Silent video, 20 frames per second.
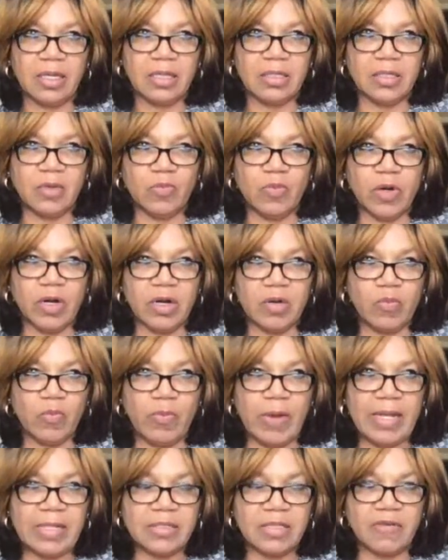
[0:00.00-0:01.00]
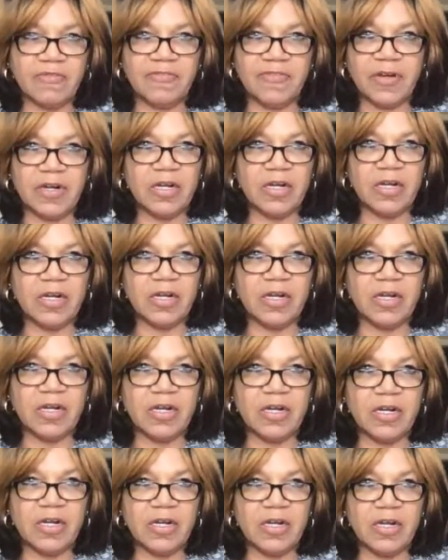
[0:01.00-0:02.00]
The word Wednesday. First,
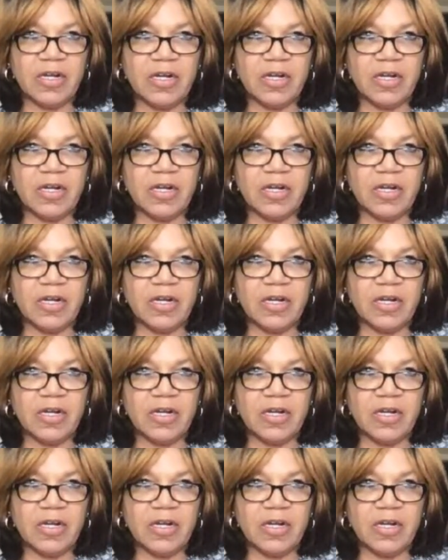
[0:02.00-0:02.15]
I